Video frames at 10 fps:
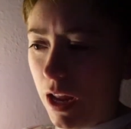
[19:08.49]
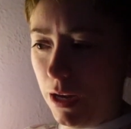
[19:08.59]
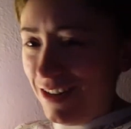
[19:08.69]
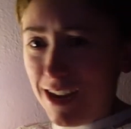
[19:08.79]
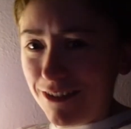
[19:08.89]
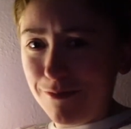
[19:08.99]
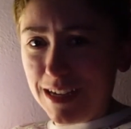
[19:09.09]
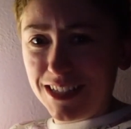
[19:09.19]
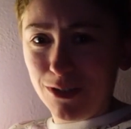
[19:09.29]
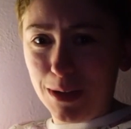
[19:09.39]
None of
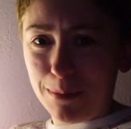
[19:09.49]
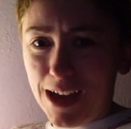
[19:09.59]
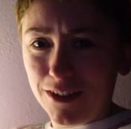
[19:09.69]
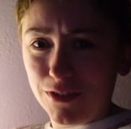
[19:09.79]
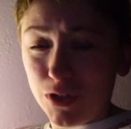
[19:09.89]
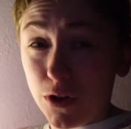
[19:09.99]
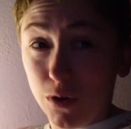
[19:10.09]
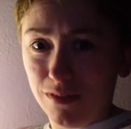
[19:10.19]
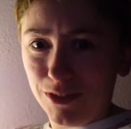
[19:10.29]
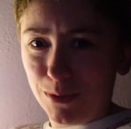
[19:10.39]
my sewing patterns are
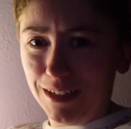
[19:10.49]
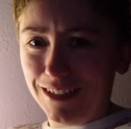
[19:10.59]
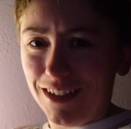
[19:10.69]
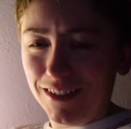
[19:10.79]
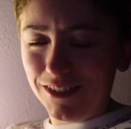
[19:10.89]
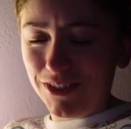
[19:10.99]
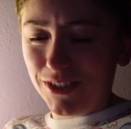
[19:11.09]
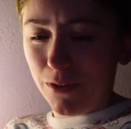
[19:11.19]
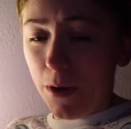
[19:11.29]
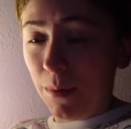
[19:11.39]
over $20.
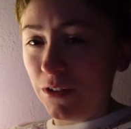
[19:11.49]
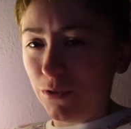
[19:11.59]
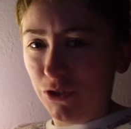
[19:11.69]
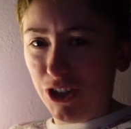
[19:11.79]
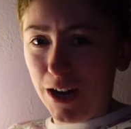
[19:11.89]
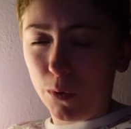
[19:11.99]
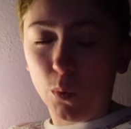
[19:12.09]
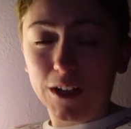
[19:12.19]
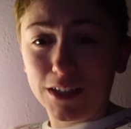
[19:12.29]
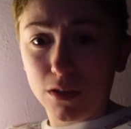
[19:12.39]
So I went to check
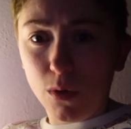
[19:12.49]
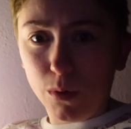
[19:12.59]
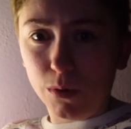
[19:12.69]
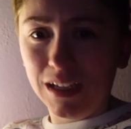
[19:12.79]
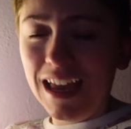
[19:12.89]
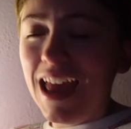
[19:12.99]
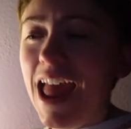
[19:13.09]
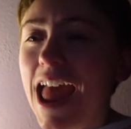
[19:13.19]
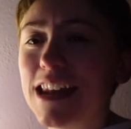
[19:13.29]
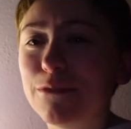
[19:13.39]
what sold,
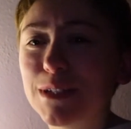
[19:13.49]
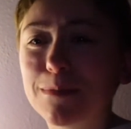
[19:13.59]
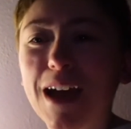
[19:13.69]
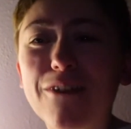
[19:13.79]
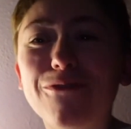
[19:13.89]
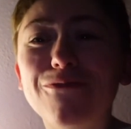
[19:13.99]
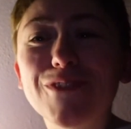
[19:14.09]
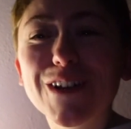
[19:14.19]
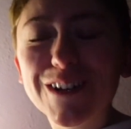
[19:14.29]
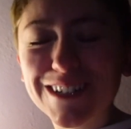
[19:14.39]
and it was my
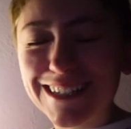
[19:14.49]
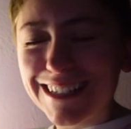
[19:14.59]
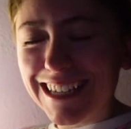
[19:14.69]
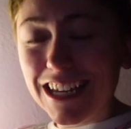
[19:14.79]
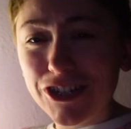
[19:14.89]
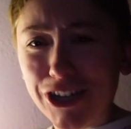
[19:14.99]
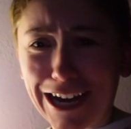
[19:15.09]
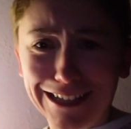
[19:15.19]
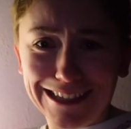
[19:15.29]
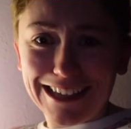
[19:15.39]
first
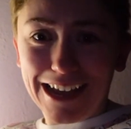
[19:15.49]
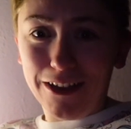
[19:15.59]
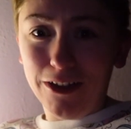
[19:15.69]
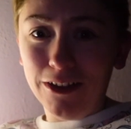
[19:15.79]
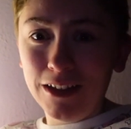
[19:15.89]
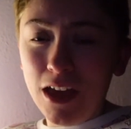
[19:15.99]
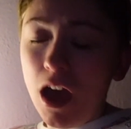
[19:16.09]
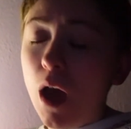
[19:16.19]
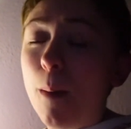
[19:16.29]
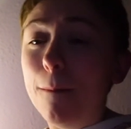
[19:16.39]
keychain sale.
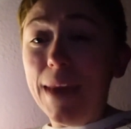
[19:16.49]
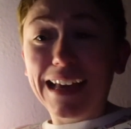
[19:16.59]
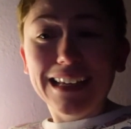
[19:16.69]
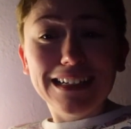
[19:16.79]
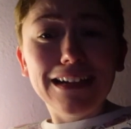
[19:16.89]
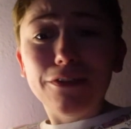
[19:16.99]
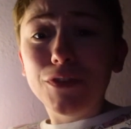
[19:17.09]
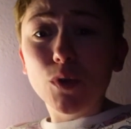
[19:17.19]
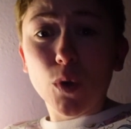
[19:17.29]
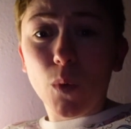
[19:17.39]
Megan, if
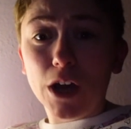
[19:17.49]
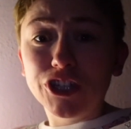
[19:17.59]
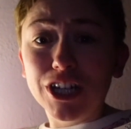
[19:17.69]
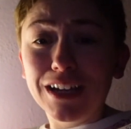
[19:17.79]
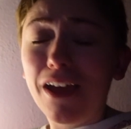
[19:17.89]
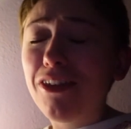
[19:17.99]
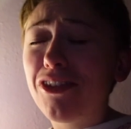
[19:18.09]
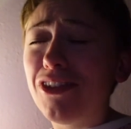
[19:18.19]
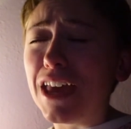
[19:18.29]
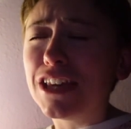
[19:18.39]
you are watching,
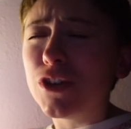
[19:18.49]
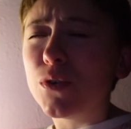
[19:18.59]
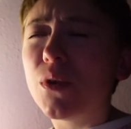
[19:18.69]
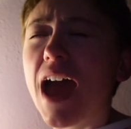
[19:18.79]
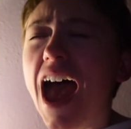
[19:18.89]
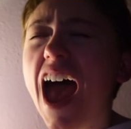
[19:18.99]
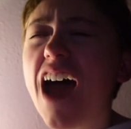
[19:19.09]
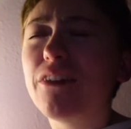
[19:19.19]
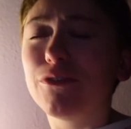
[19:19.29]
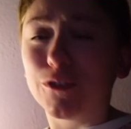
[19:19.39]
thank you
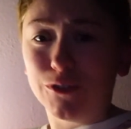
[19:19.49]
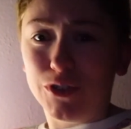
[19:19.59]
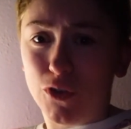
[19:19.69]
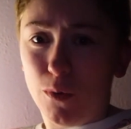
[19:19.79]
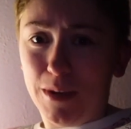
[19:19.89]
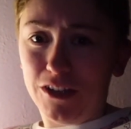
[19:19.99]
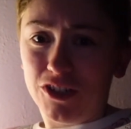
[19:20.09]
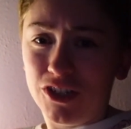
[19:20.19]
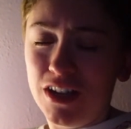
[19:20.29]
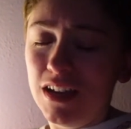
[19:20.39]
ever so much.